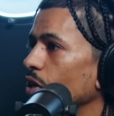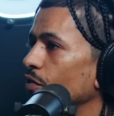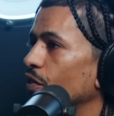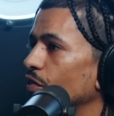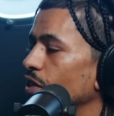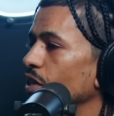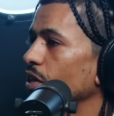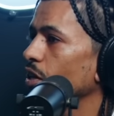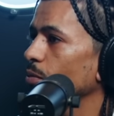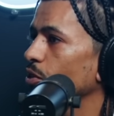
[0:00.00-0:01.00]
15
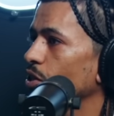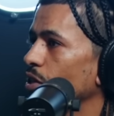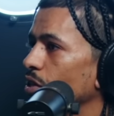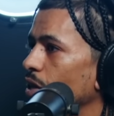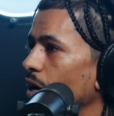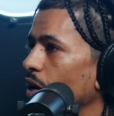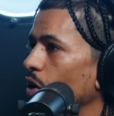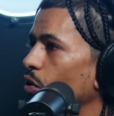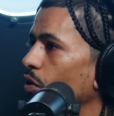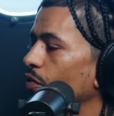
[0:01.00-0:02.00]
of them shits, now they
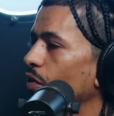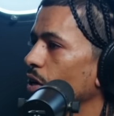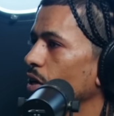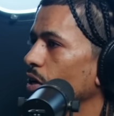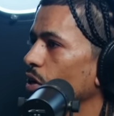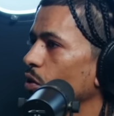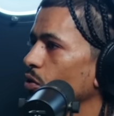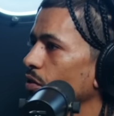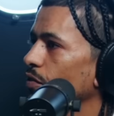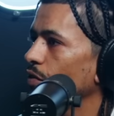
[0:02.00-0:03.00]
all fucking
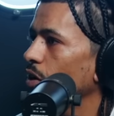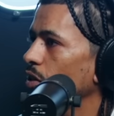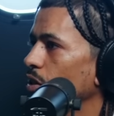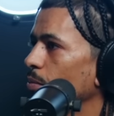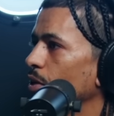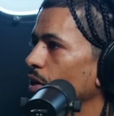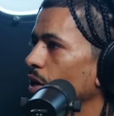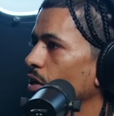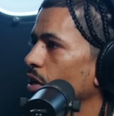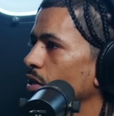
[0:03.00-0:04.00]
closing fucked up in there
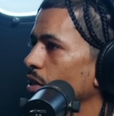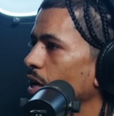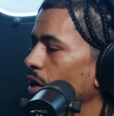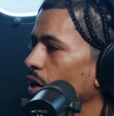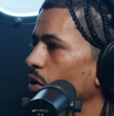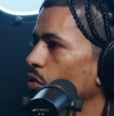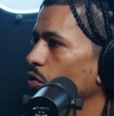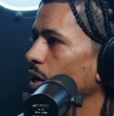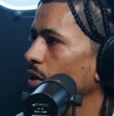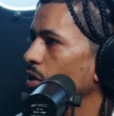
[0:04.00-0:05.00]
because now they don't
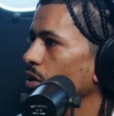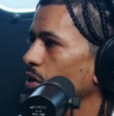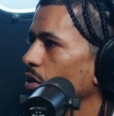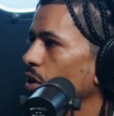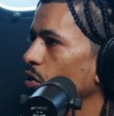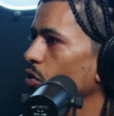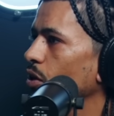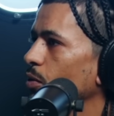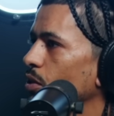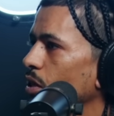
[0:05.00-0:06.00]
got the, they thought they
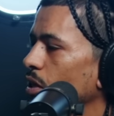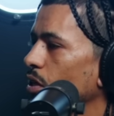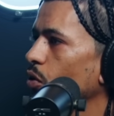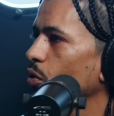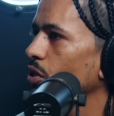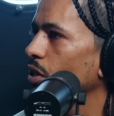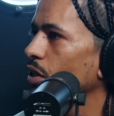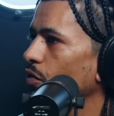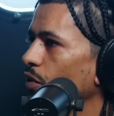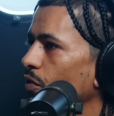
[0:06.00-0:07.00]
was going to always get
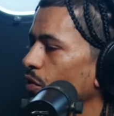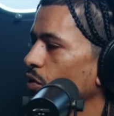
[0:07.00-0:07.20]
the revenue.